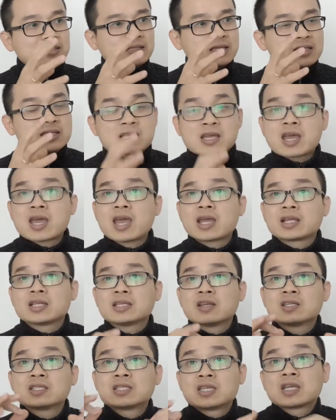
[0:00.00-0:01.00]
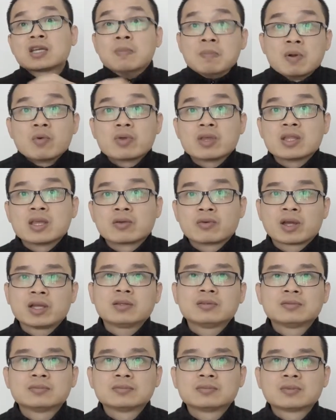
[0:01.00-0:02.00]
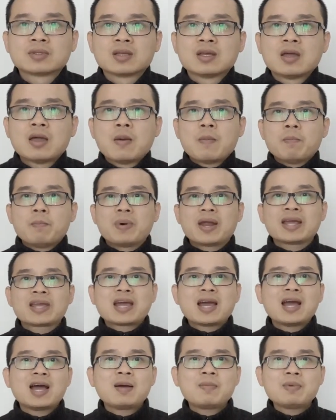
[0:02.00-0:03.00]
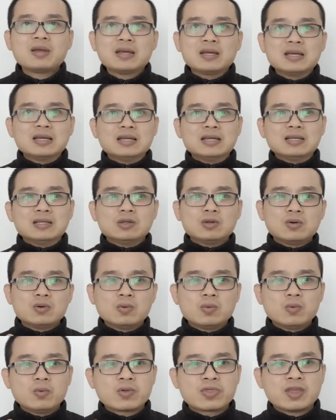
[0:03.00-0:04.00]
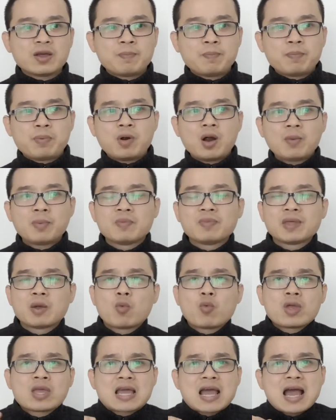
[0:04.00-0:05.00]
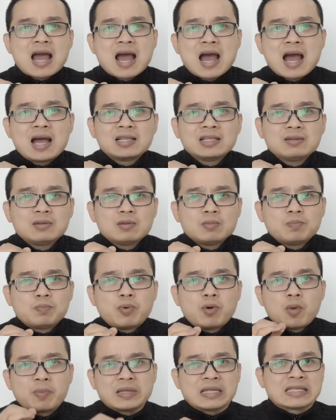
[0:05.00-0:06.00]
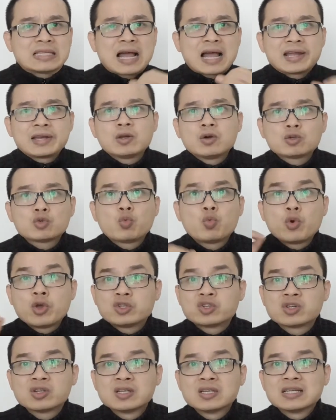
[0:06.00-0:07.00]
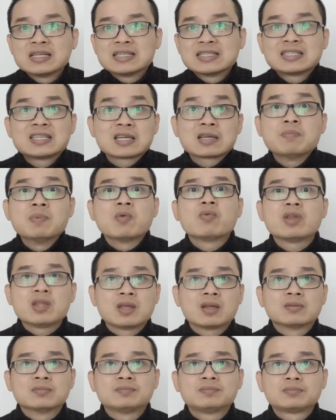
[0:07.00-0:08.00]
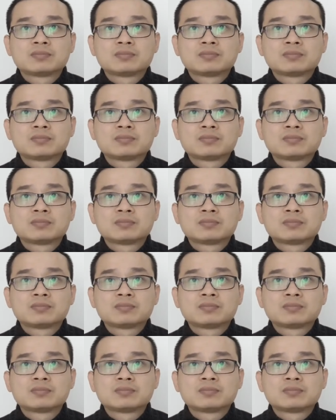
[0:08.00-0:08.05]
detect the sick meridian, right? But it comes with a problem that we can't properly diagnose which sick meridian.